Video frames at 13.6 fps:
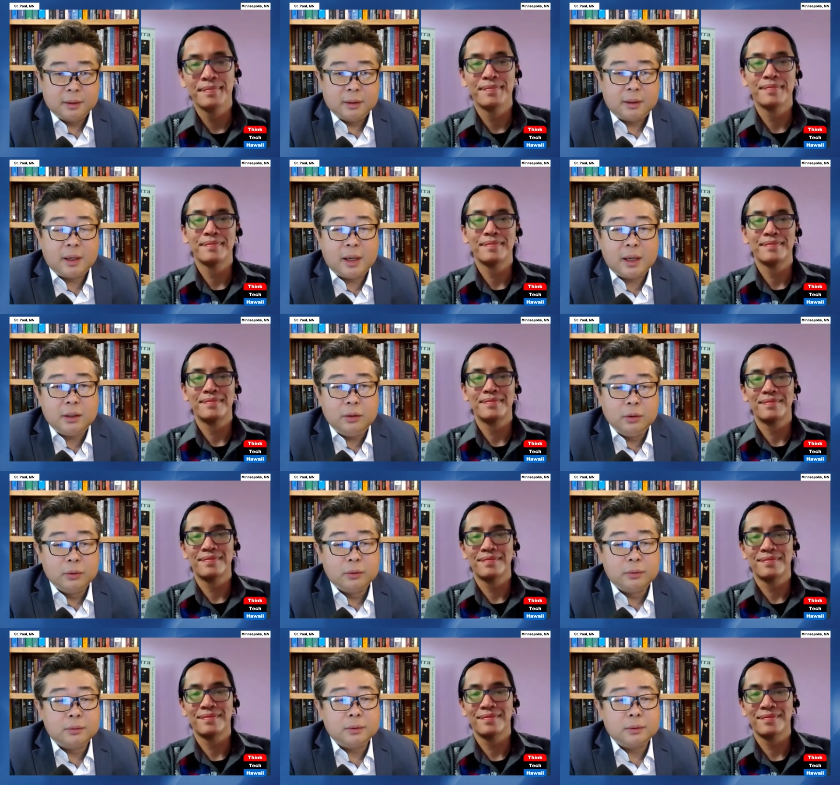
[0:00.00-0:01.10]
Speaker 1: Can
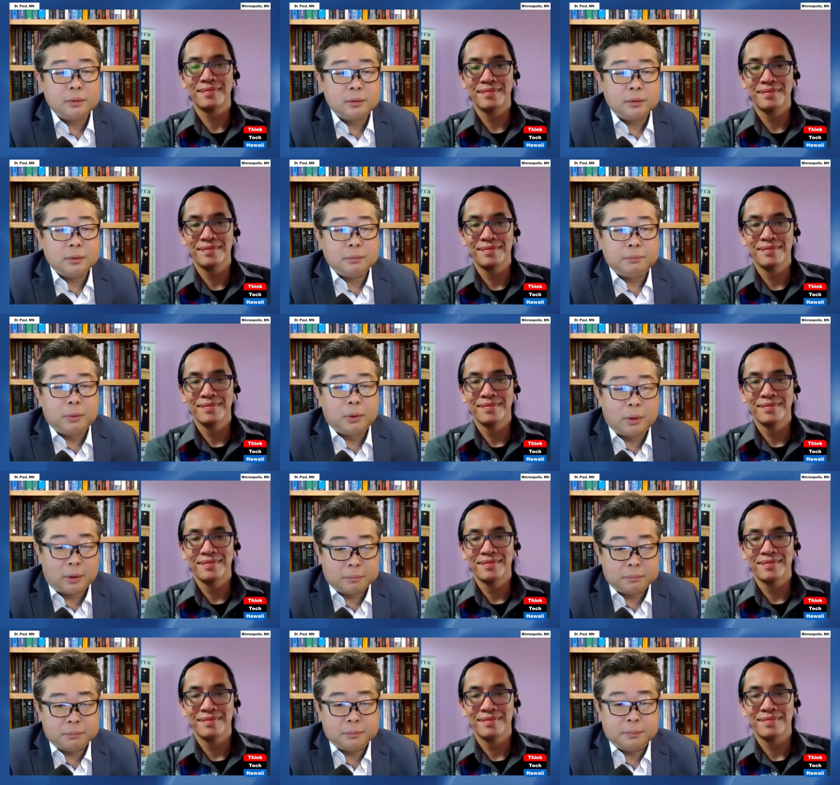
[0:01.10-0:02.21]
you
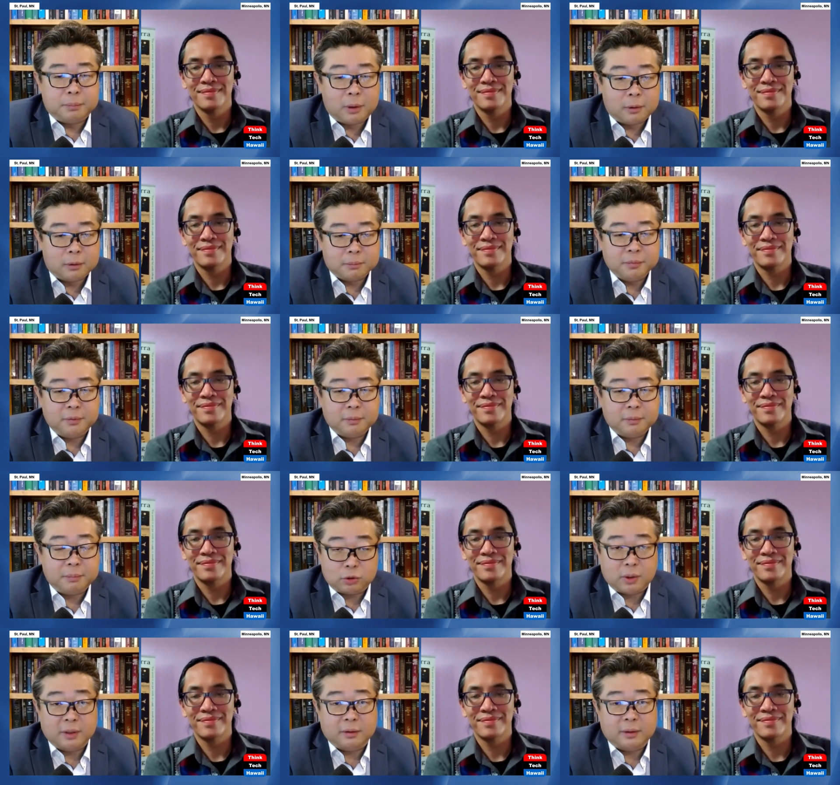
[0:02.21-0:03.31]
poem, poems be
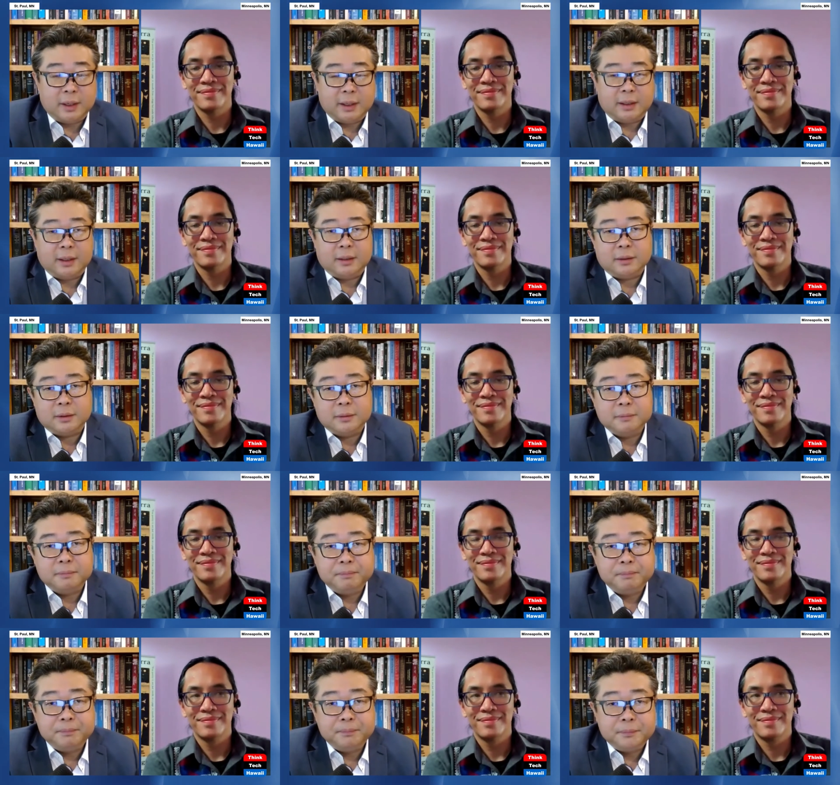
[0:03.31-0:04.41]
translated?
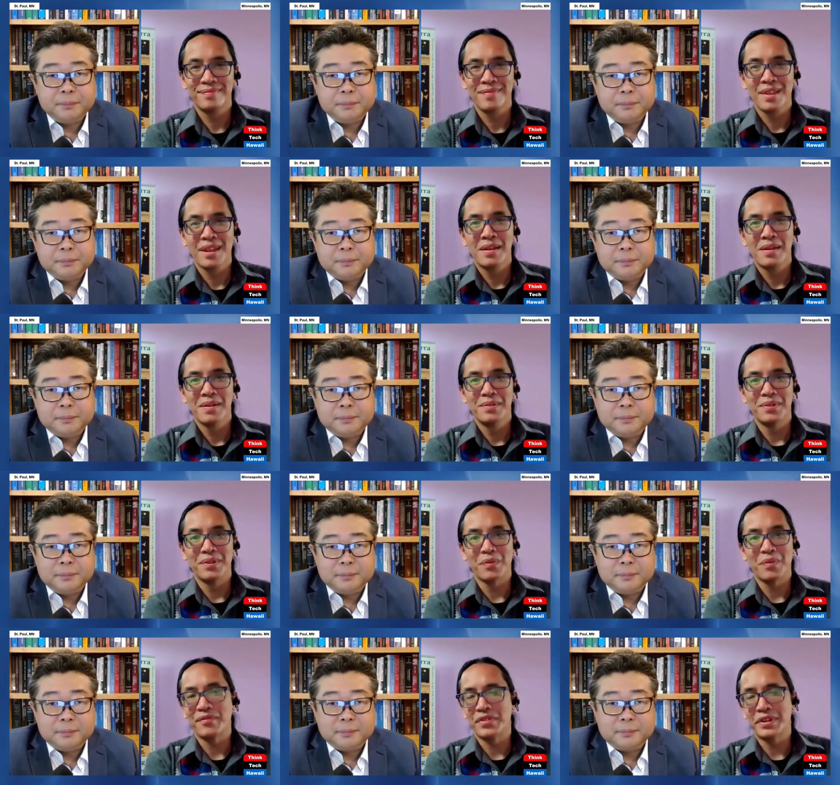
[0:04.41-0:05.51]
Speaker 2: You
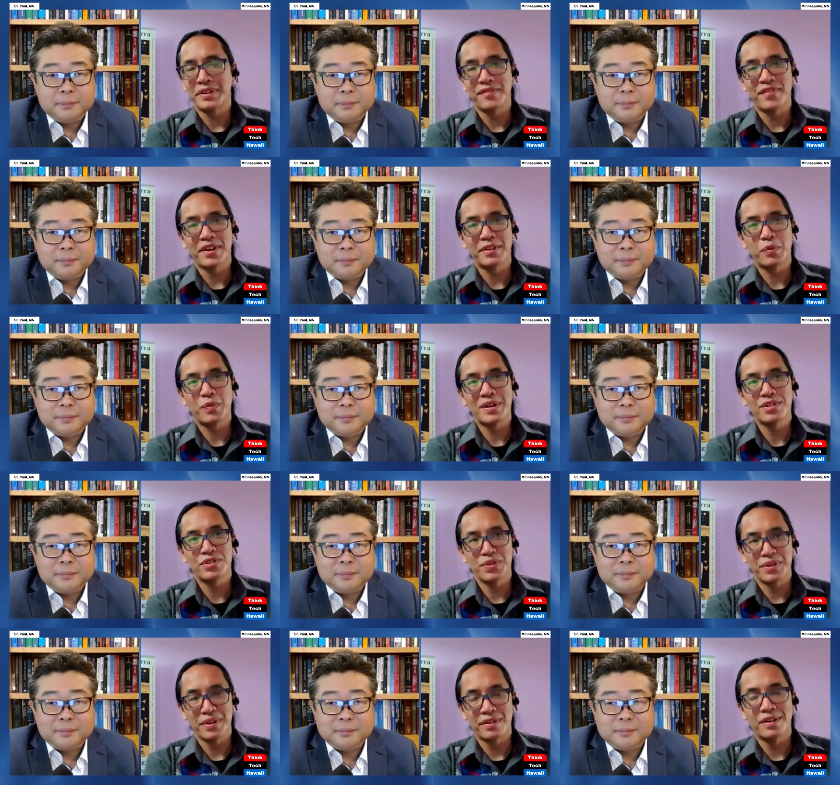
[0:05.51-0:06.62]
know, I think of that
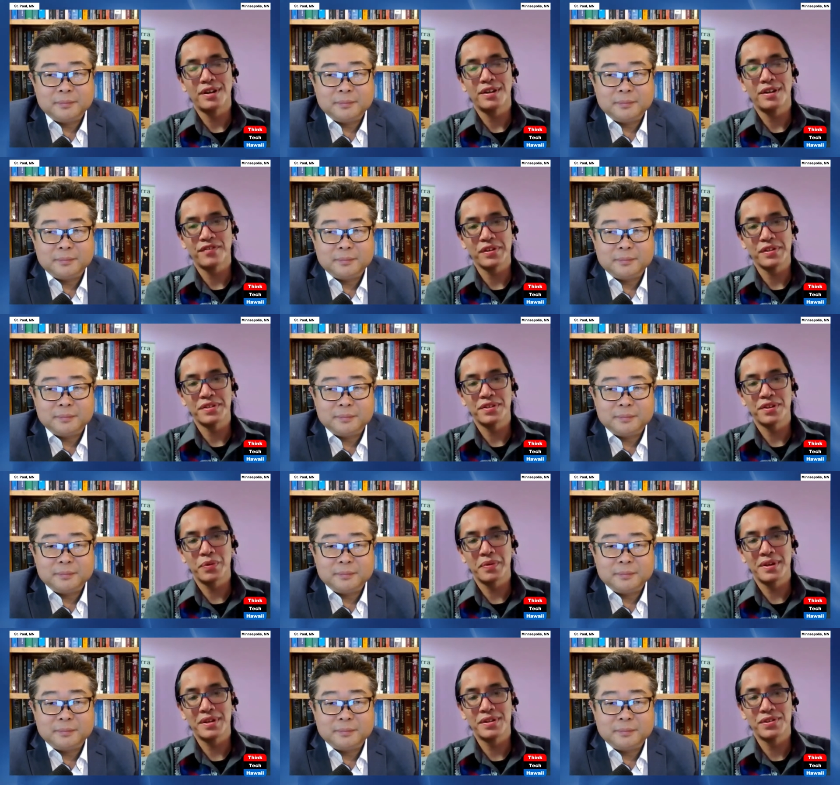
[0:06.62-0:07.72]
question a lot of
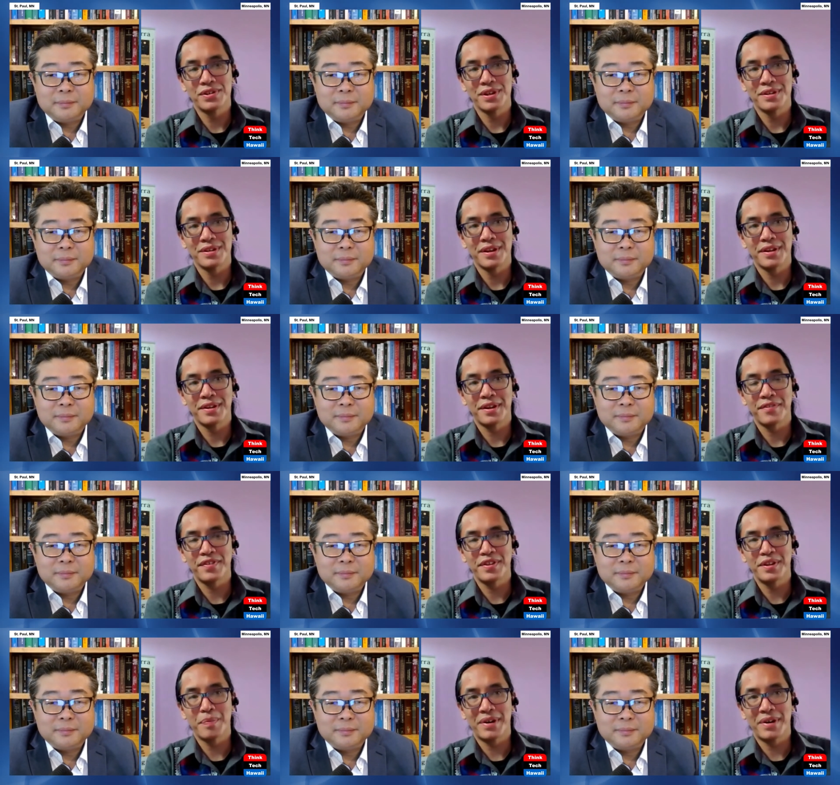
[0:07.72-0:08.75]
consideration, and I think